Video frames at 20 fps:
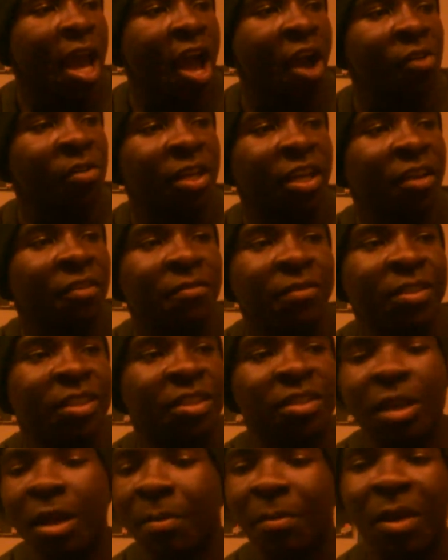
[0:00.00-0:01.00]
I don't care if it's
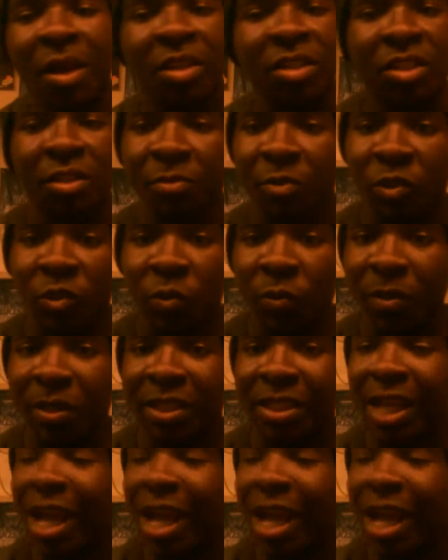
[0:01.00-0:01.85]
some I'm some suit and